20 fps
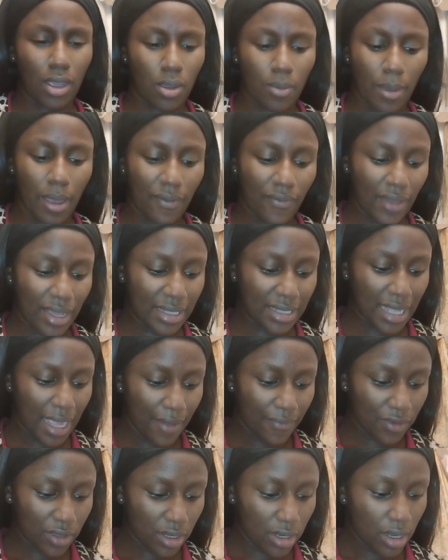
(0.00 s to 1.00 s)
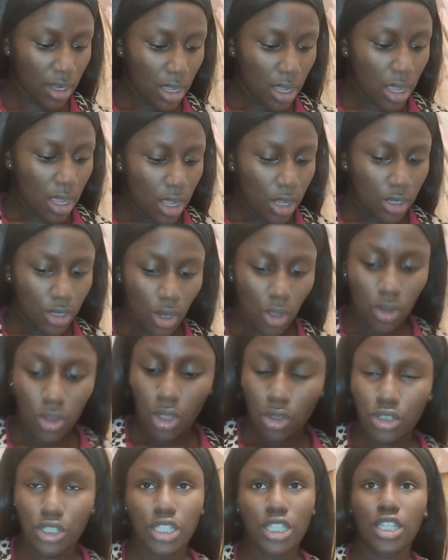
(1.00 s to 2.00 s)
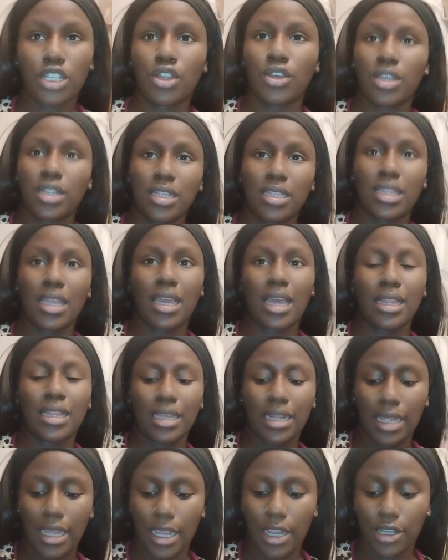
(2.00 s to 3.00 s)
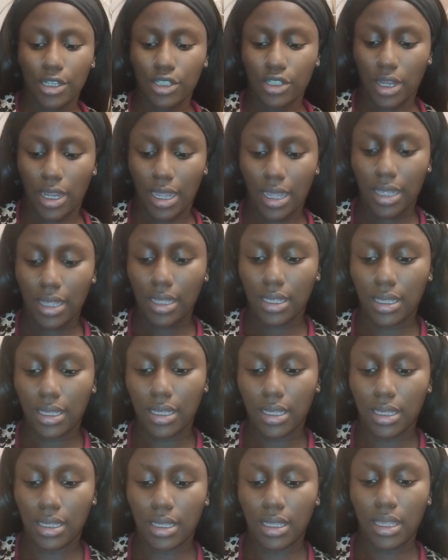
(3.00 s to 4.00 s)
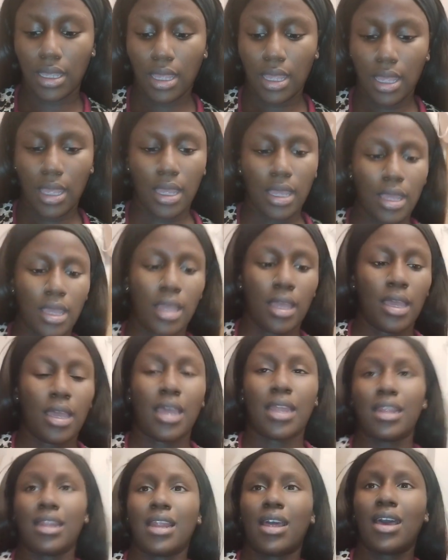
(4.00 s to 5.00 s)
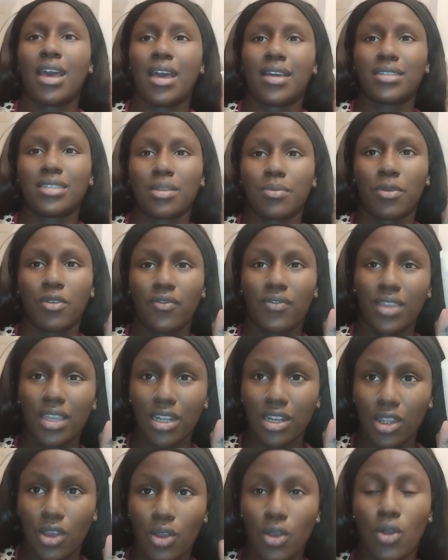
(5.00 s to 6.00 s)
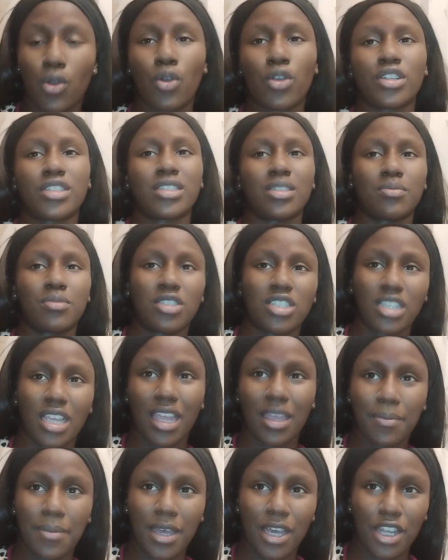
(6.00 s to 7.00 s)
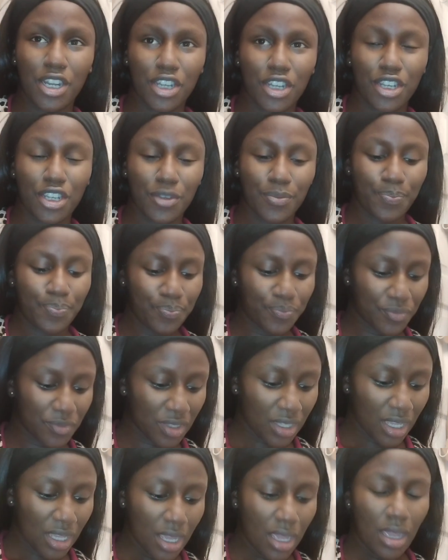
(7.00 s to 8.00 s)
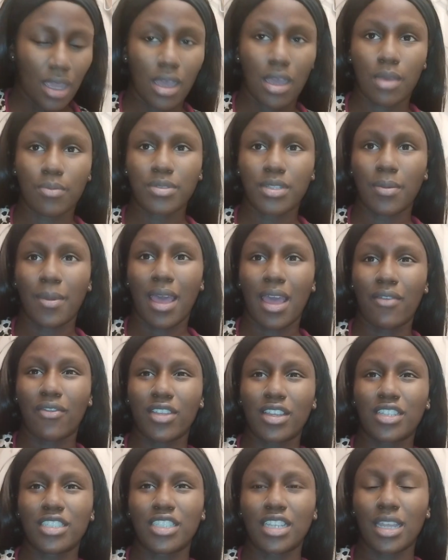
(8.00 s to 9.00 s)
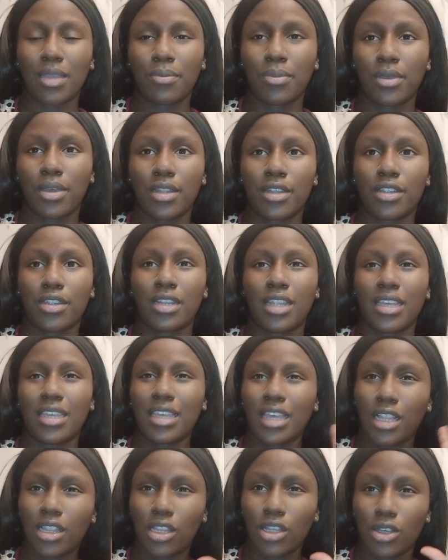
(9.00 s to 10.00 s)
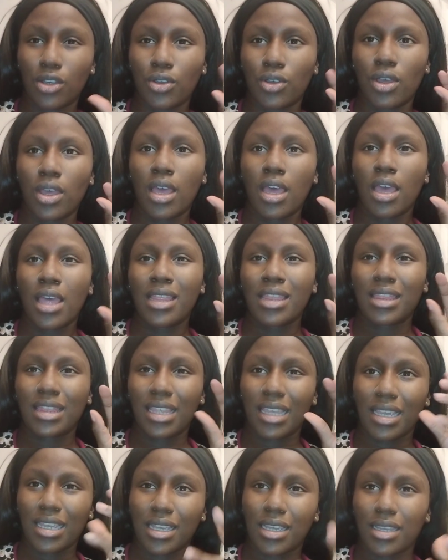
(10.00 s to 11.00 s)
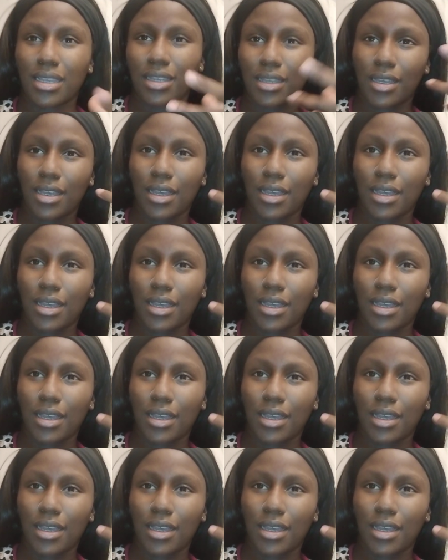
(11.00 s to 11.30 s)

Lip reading: on my face after. No lotion or anything. I let it air dry. And then I have some Aveeno or some shea butter. Some African shea butter, that yellow, thick